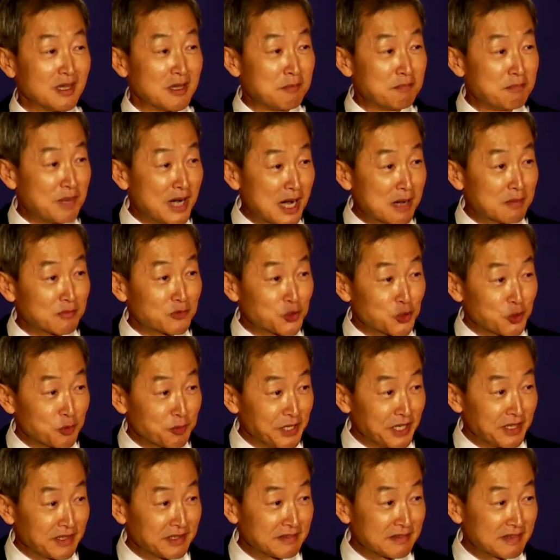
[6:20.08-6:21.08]
Bob
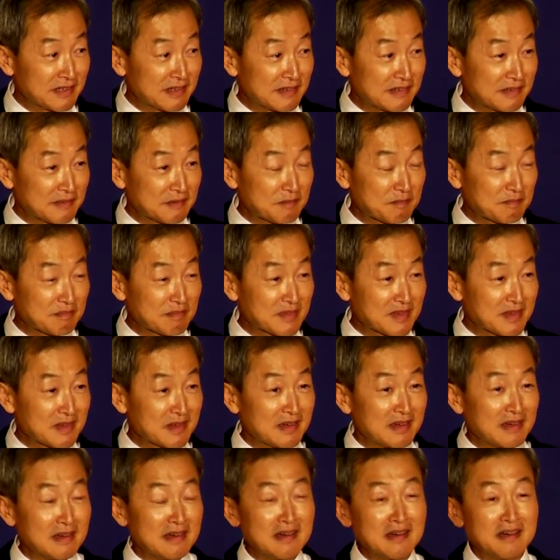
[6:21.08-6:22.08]
Rubin.
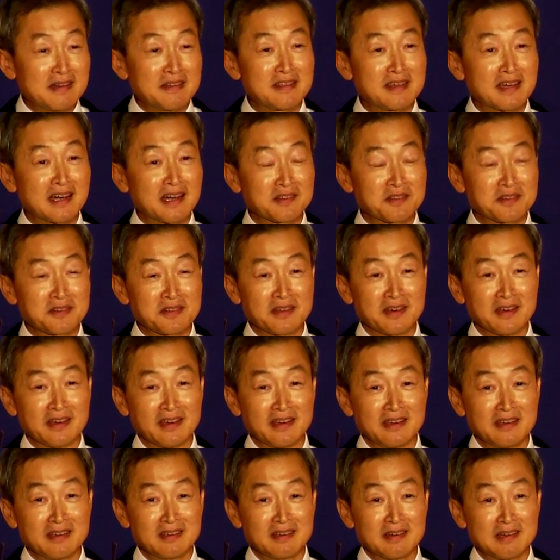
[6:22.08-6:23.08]
The other
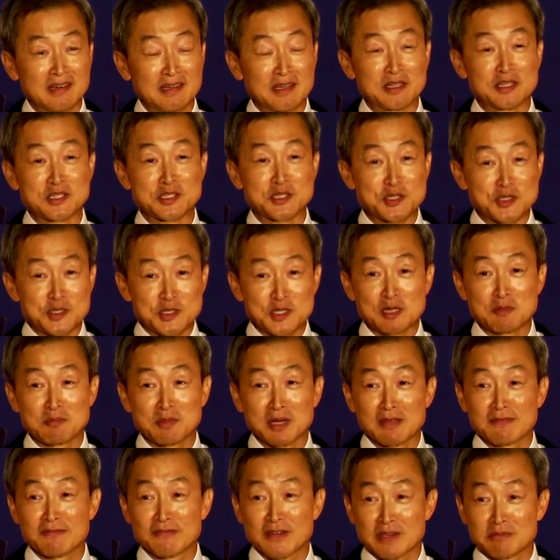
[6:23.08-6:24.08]
day, it is still
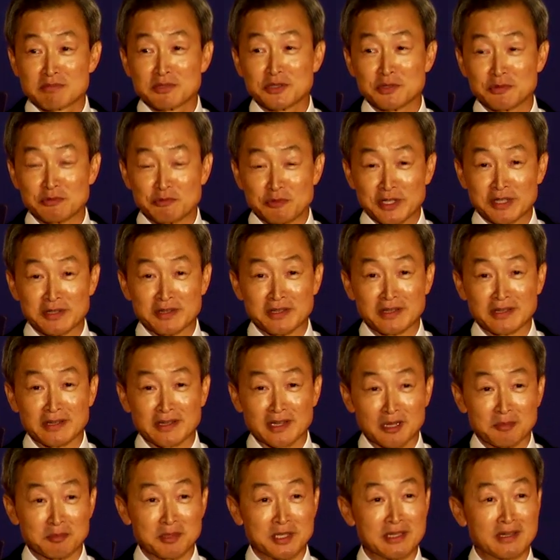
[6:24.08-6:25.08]
my favorite reading.
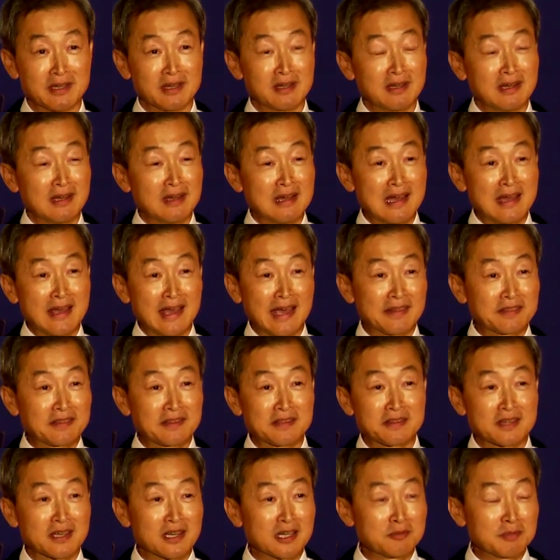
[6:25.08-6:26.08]
I mean, at the
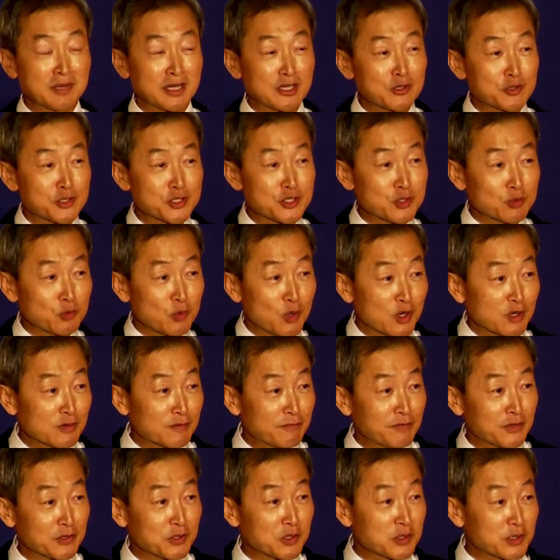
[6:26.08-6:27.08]
time I used to work
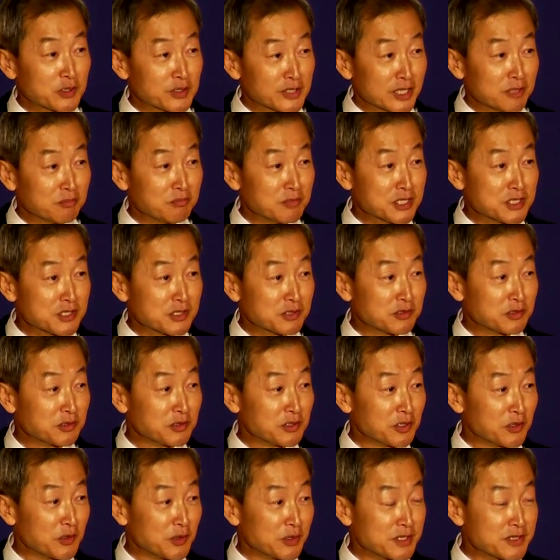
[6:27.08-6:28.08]
for the Korean mission to
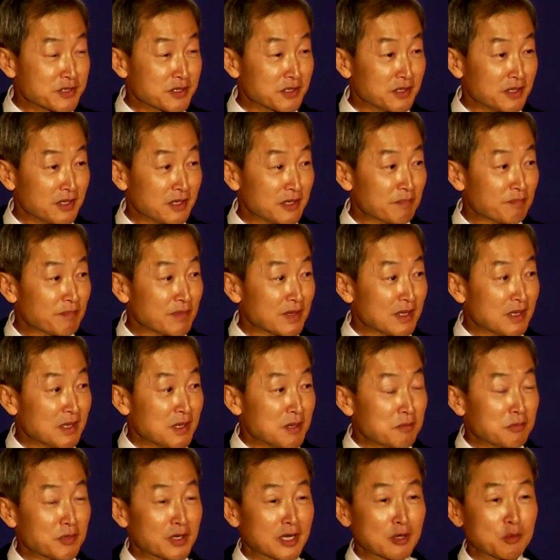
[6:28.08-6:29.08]
the OECD,
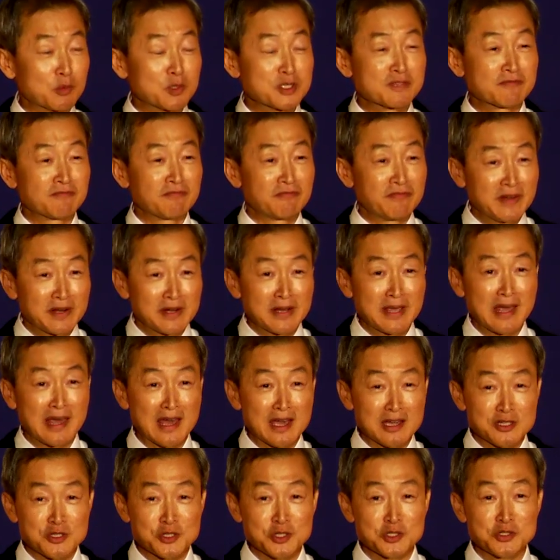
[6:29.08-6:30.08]
but I was very
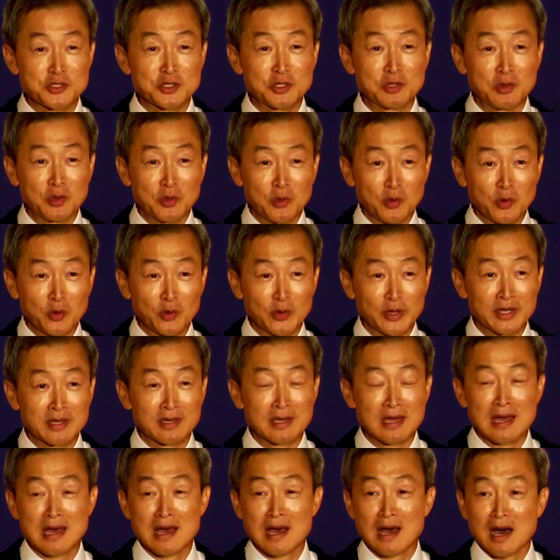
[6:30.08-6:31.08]
anxious in
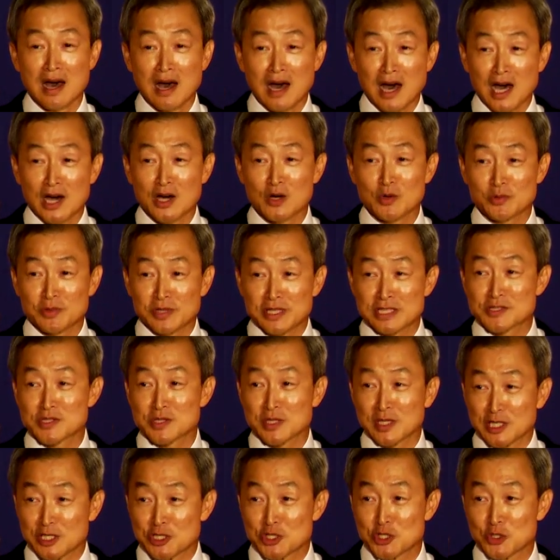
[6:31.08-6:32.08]
knowing how this
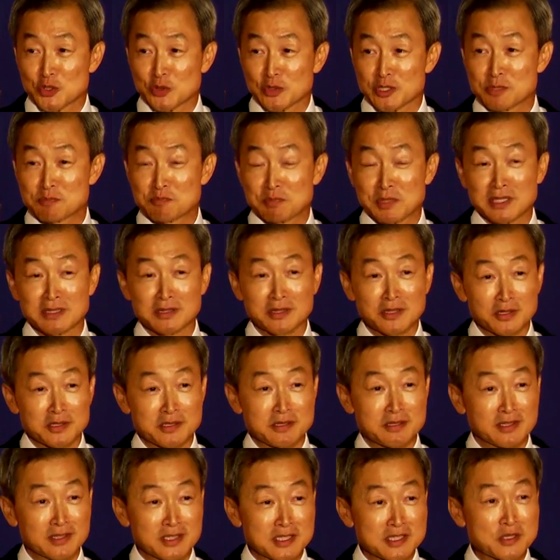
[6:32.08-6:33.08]
issue is being
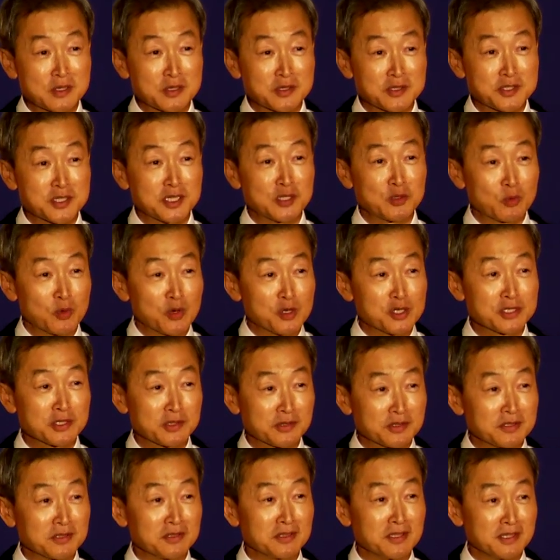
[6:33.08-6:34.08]
discussed in
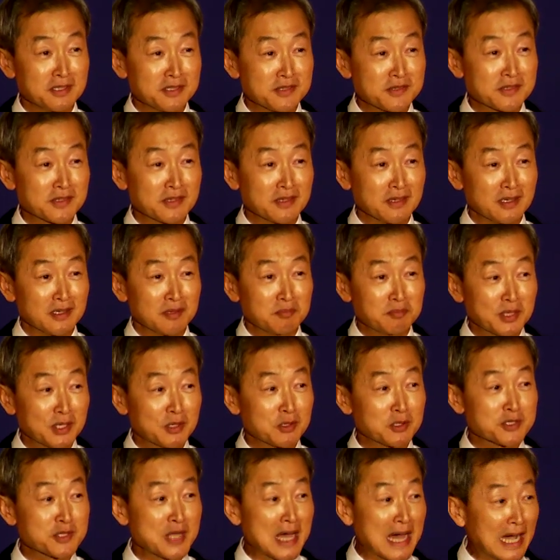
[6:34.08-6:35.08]
Washington, D.C.,
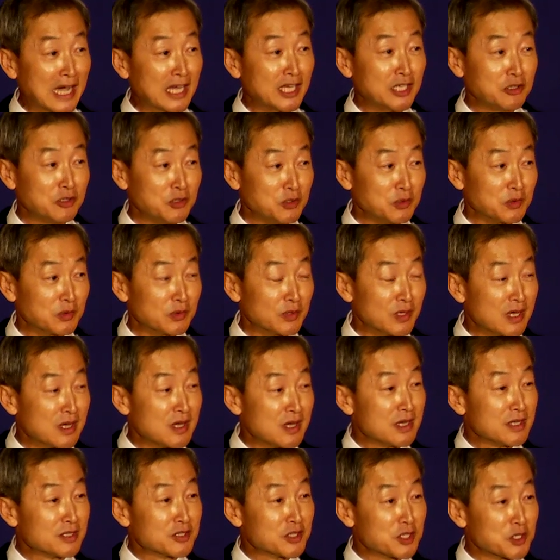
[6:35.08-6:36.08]
because I knew
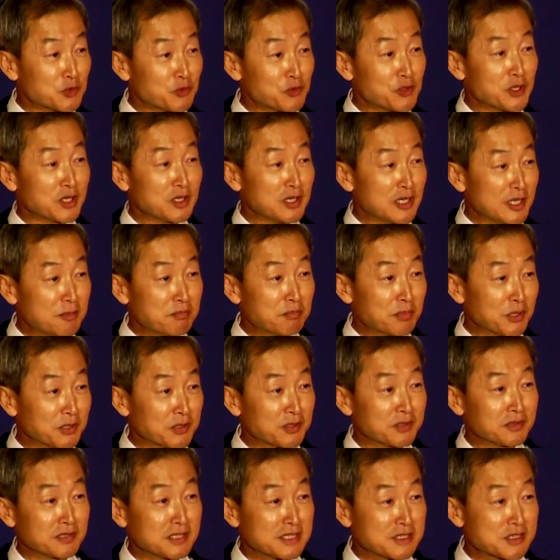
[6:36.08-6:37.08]
the real
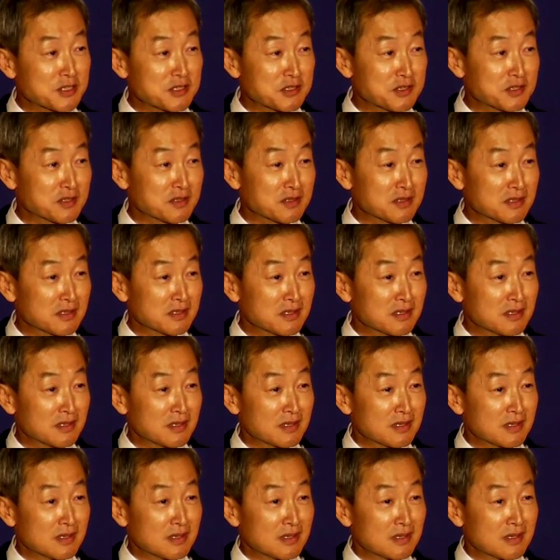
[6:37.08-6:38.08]
important decision
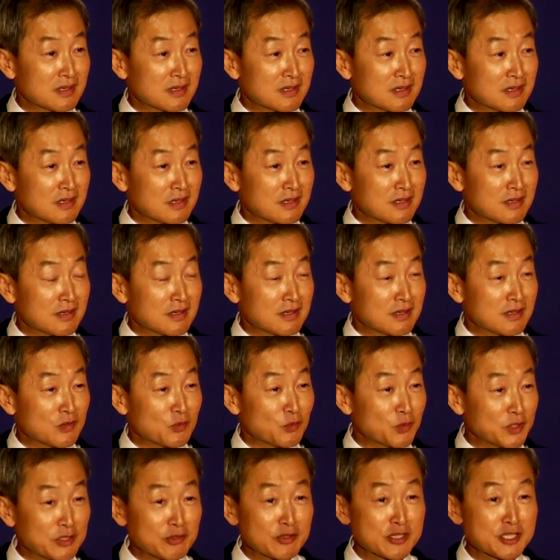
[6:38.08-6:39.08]

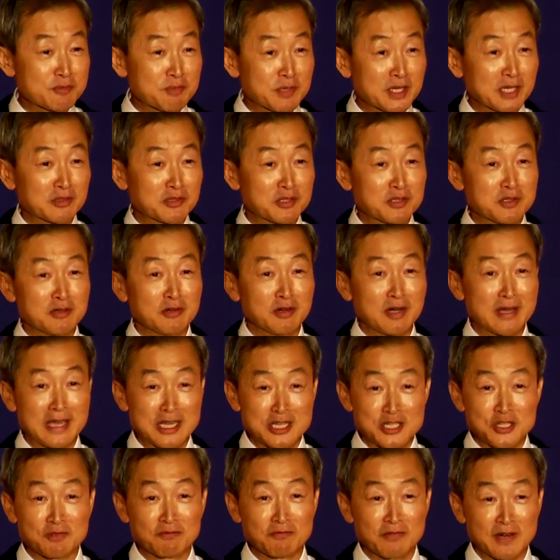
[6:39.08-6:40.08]
with respect to
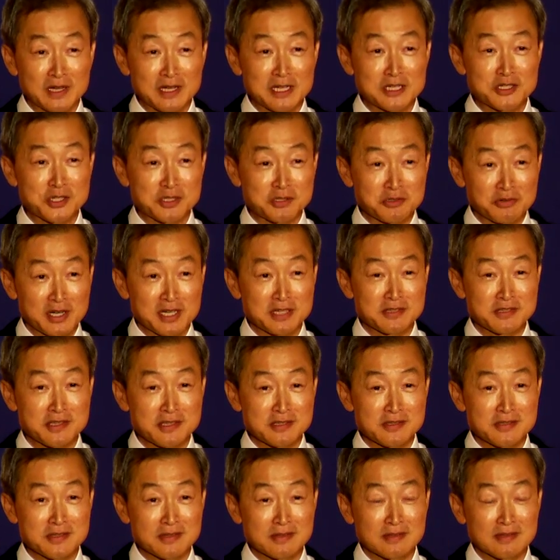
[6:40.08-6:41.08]
Asian financial
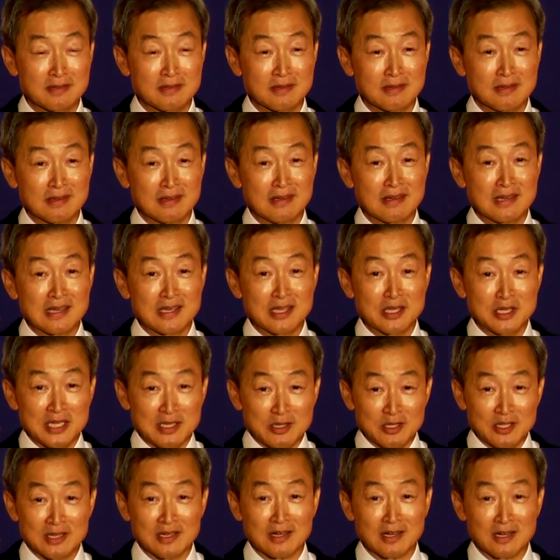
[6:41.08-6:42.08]
crisis,
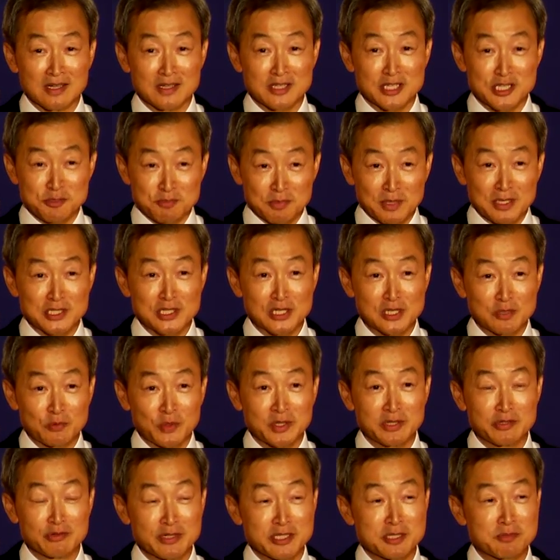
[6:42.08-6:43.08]
especially
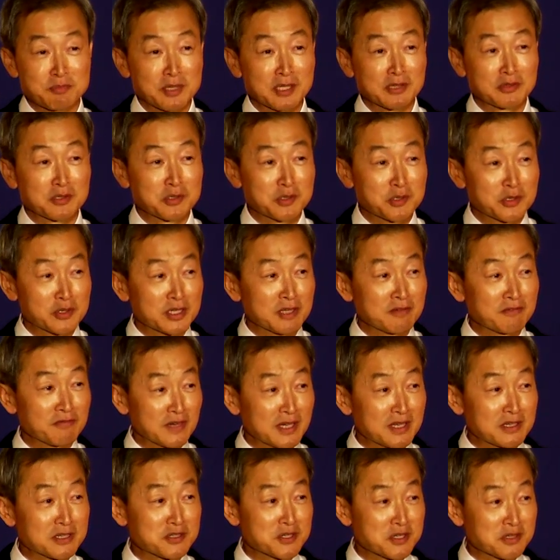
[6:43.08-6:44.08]
with respect to Korean
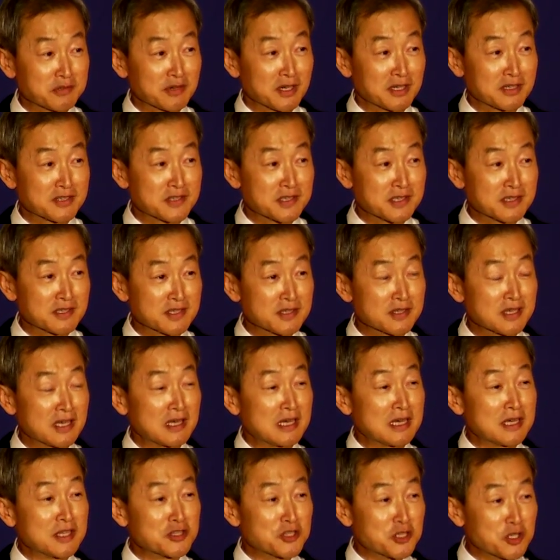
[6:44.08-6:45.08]
financial crisis,
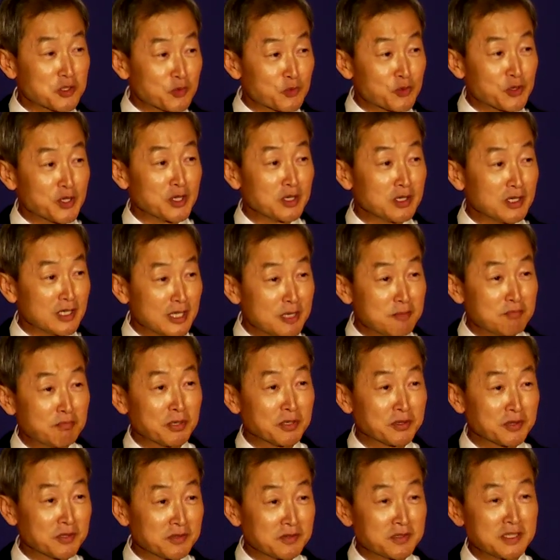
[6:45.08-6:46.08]
the real
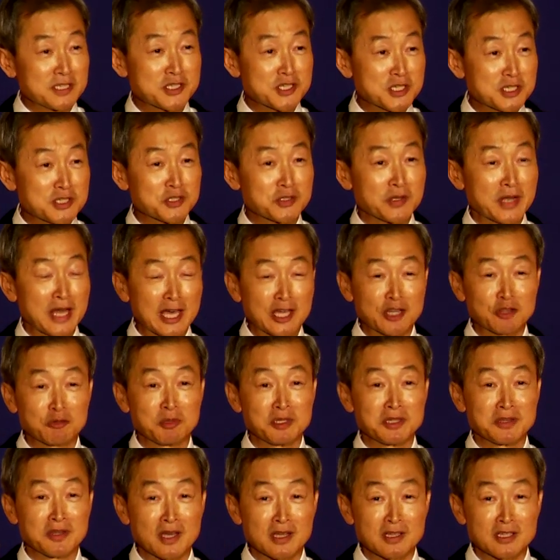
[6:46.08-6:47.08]
important decision had to
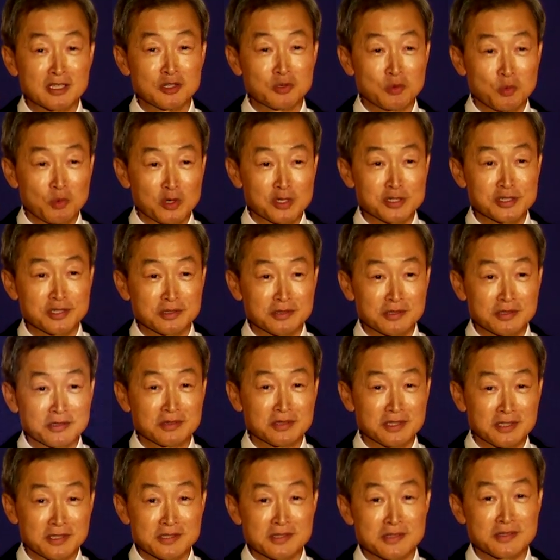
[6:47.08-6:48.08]
be taken in Washington,
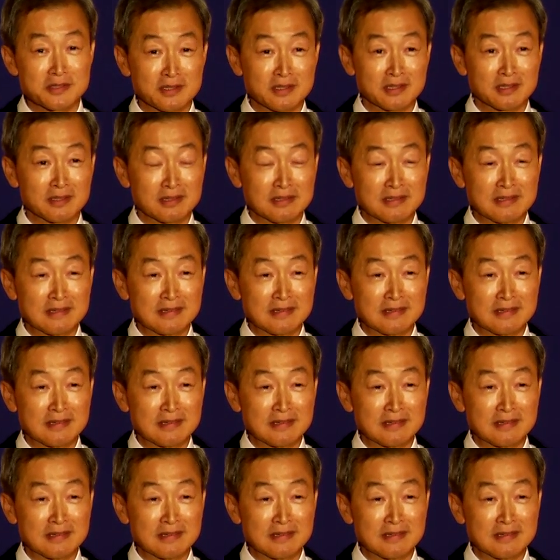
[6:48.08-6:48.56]
D.C.